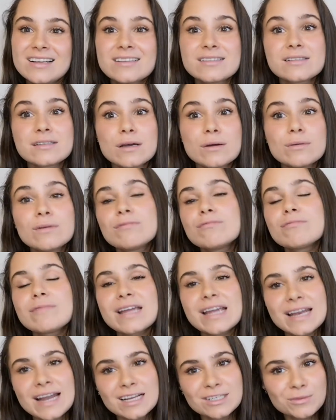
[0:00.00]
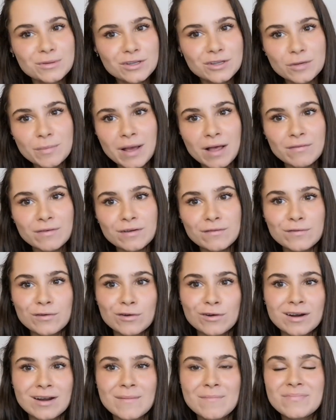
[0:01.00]
So reconnect with your pelvic
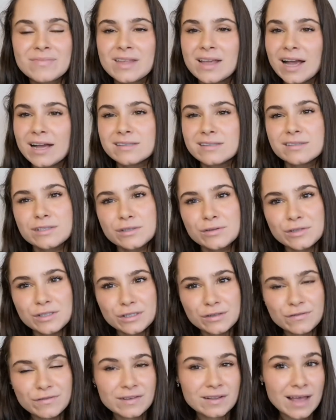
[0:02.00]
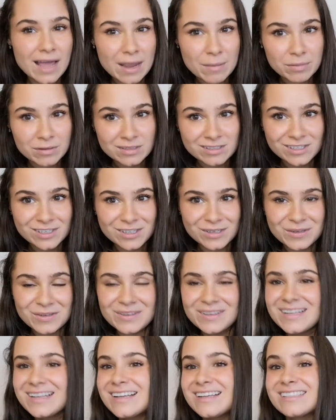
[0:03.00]
floor as soon as you feel able to.
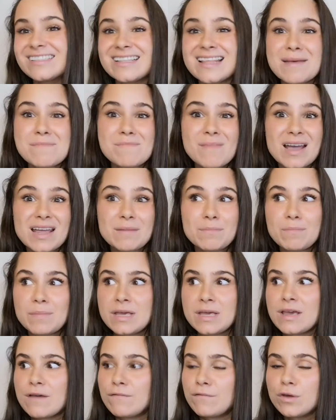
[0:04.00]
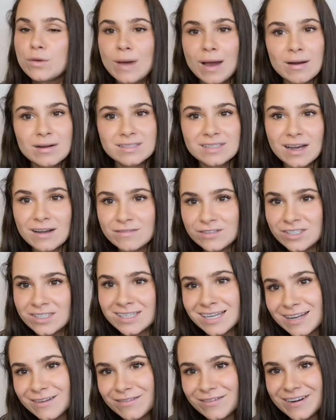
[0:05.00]
So that might be a few hours after
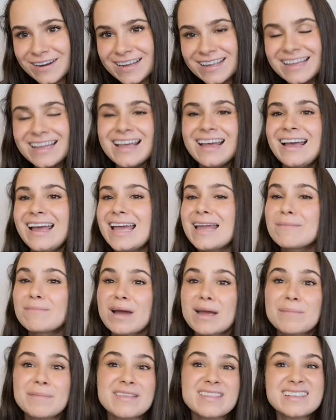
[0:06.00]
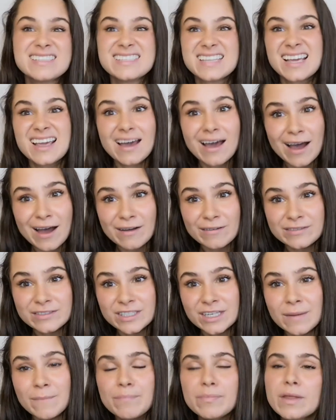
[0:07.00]
delivery, it might be the day
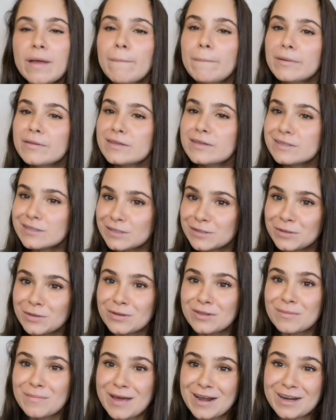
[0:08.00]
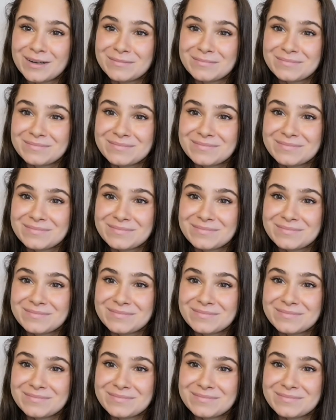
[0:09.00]
after, but the sooner the better.